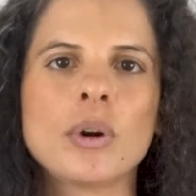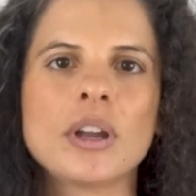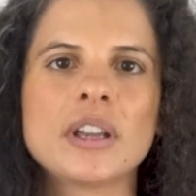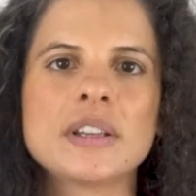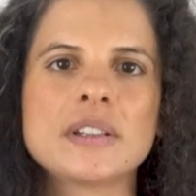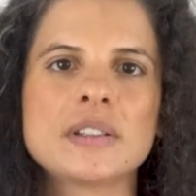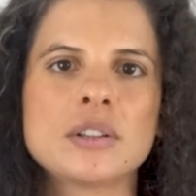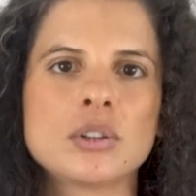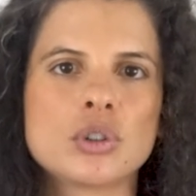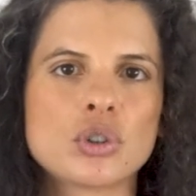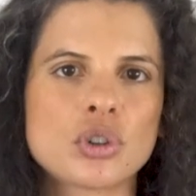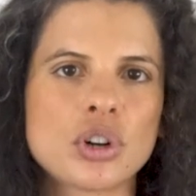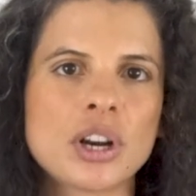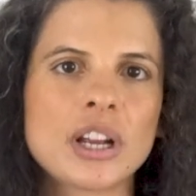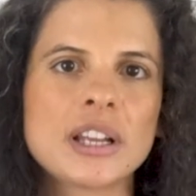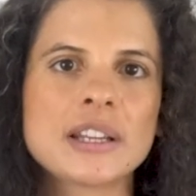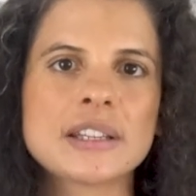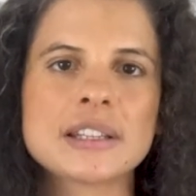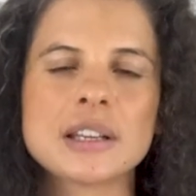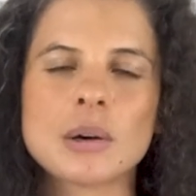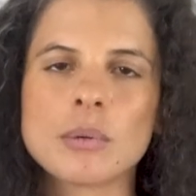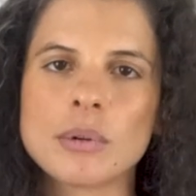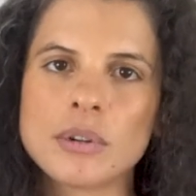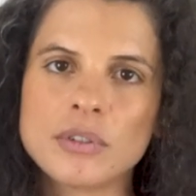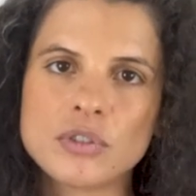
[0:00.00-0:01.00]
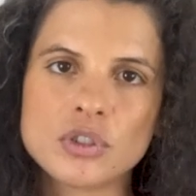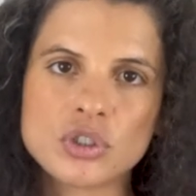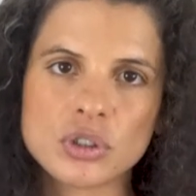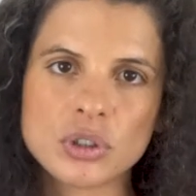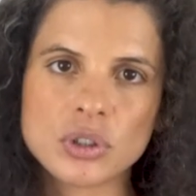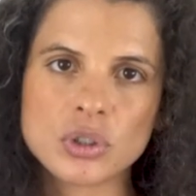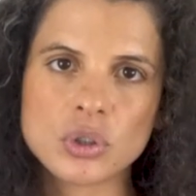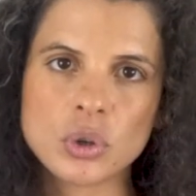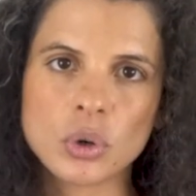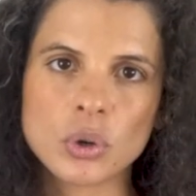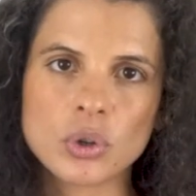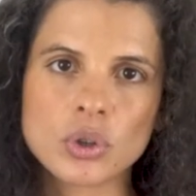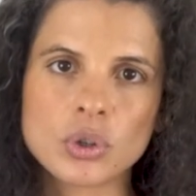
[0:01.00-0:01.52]
with the trends that we've
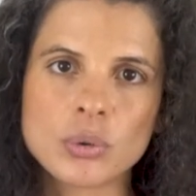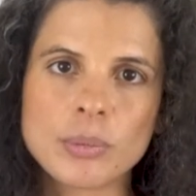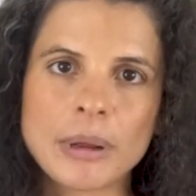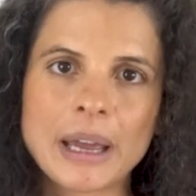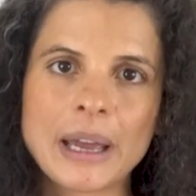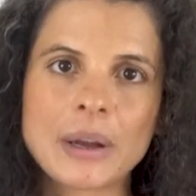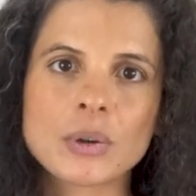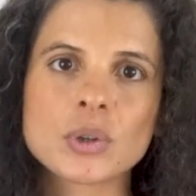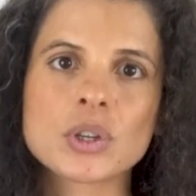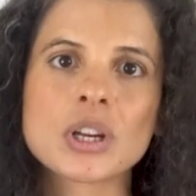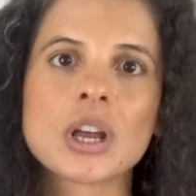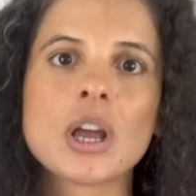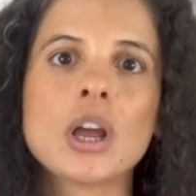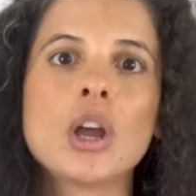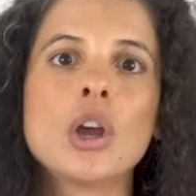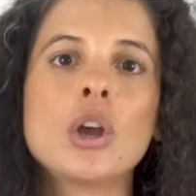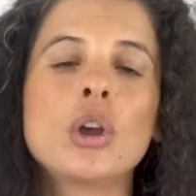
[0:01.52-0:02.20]
just talked about,